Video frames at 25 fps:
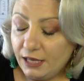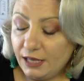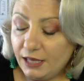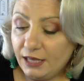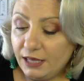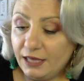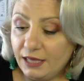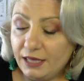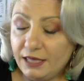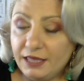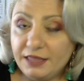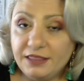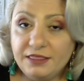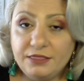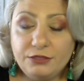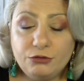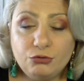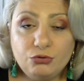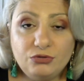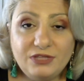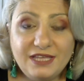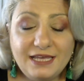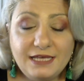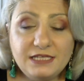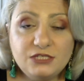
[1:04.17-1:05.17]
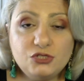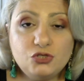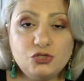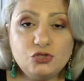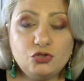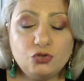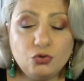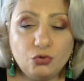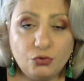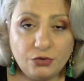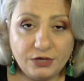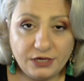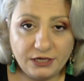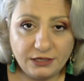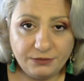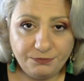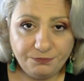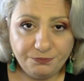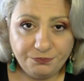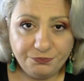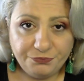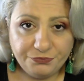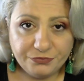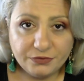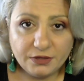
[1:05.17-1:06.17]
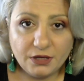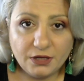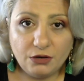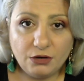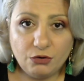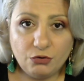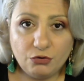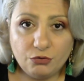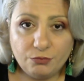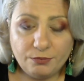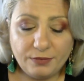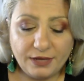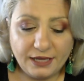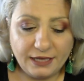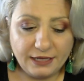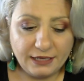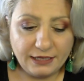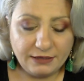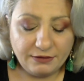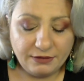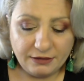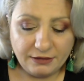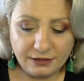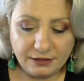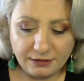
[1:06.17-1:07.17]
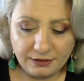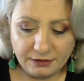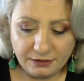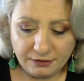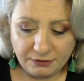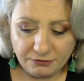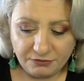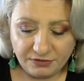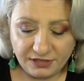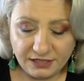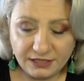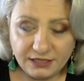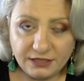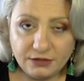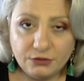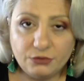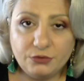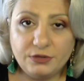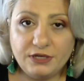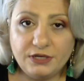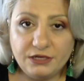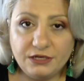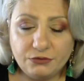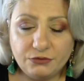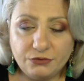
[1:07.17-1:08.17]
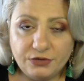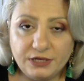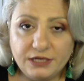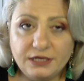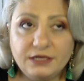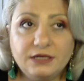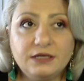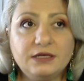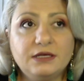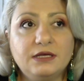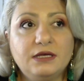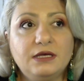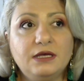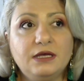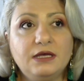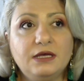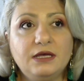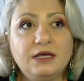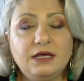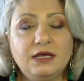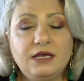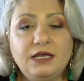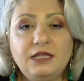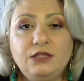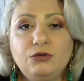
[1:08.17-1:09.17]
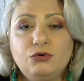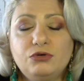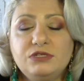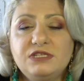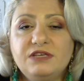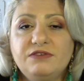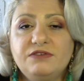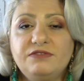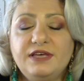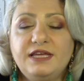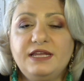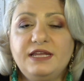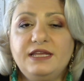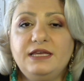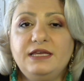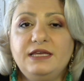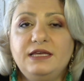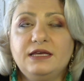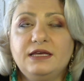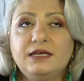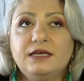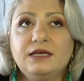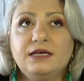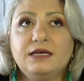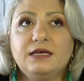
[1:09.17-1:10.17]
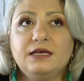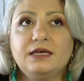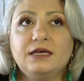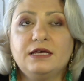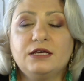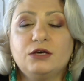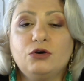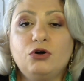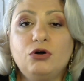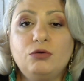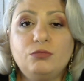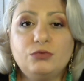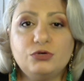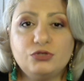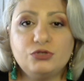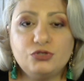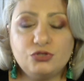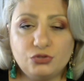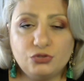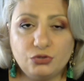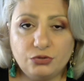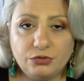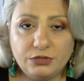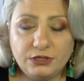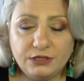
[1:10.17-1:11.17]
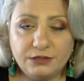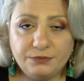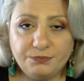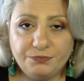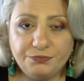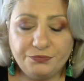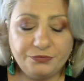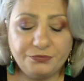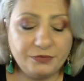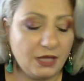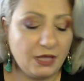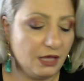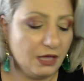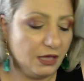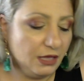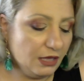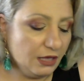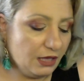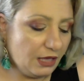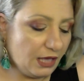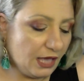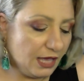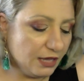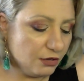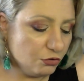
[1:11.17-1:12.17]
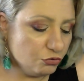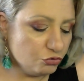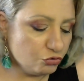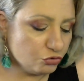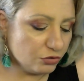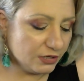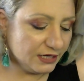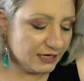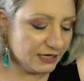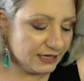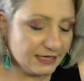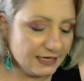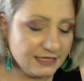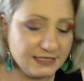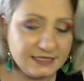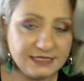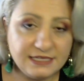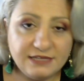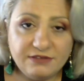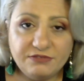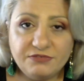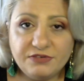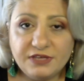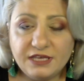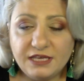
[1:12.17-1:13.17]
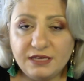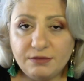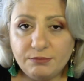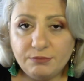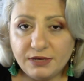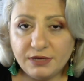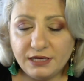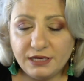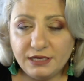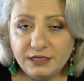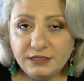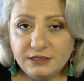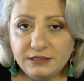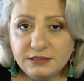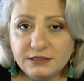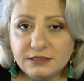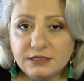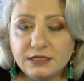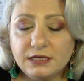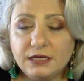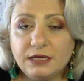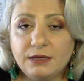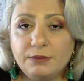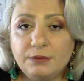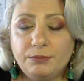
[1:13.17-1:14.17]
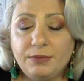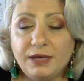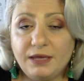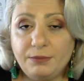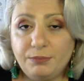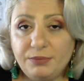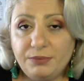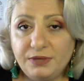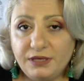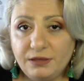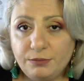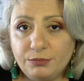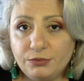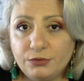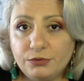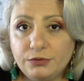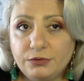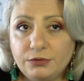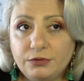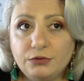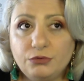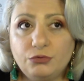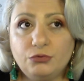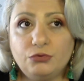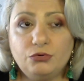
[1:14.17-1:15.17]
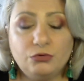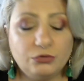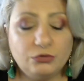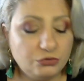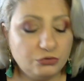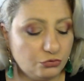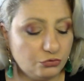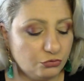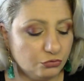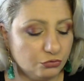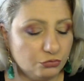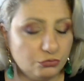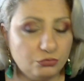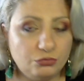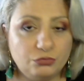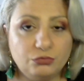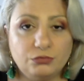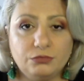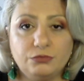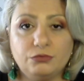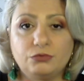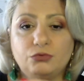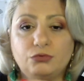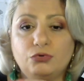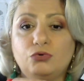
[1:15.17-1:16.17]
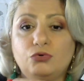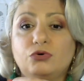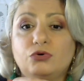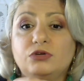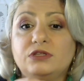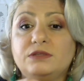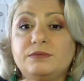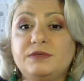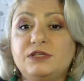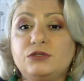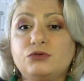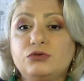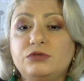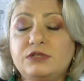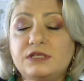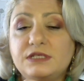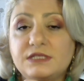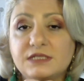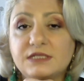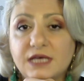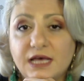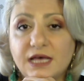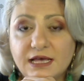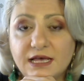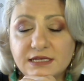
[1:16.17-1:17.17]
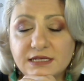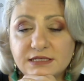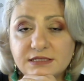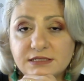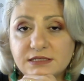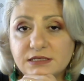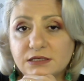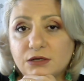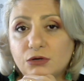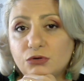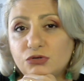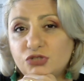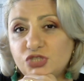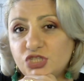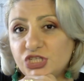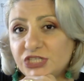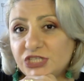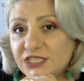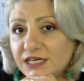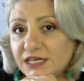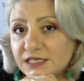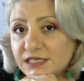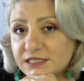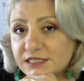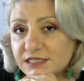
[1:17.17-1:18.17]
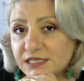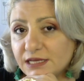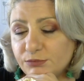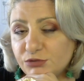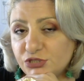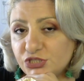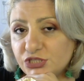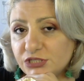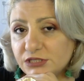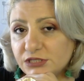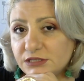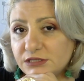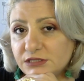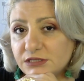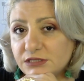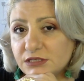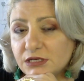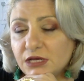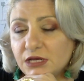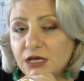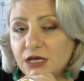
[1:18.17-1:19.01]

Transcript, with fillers: Uh, today's story on my video in Greek, it was a very uh, common story. I usually receive emails by people who want to who want me to discuss on general subjects